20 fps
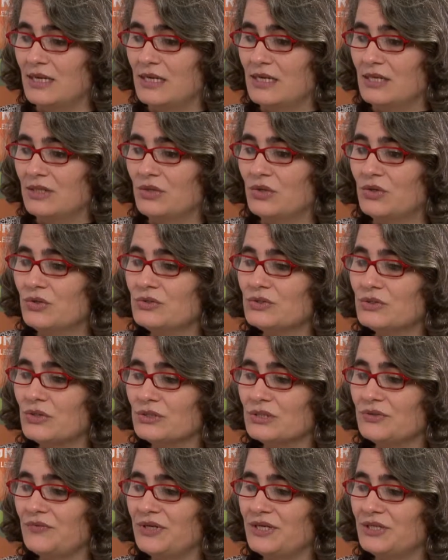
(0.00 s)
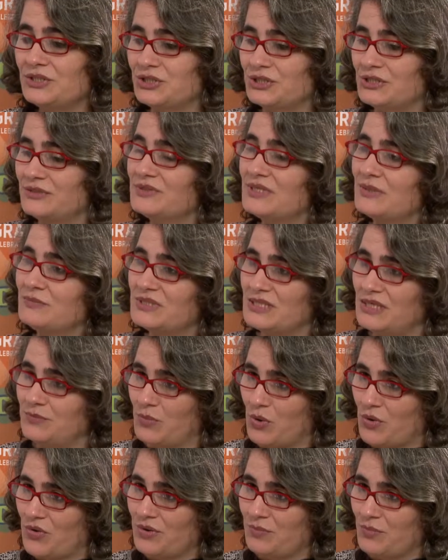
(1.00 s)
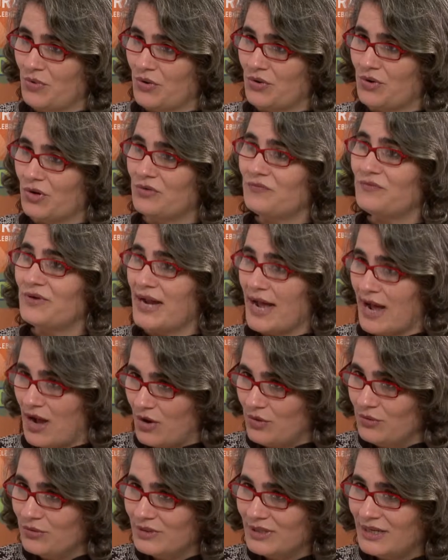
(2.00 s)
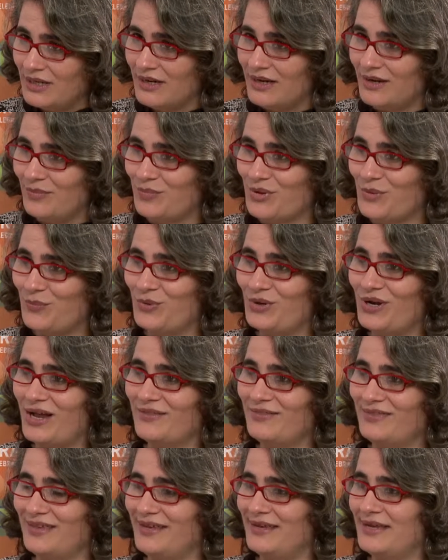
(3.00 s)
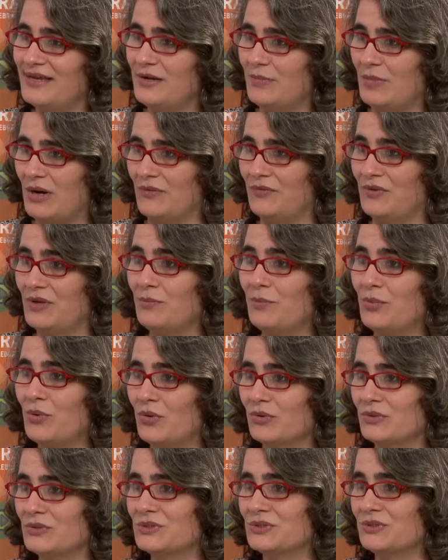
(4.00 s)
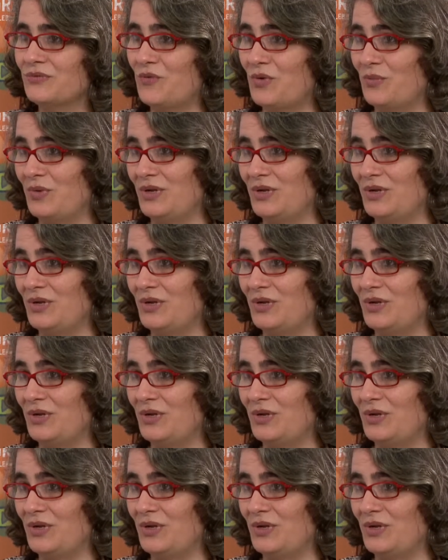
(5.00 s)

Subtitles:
those sorts of initiatives I'm seeing more and more of now. People are thinking about the importance of women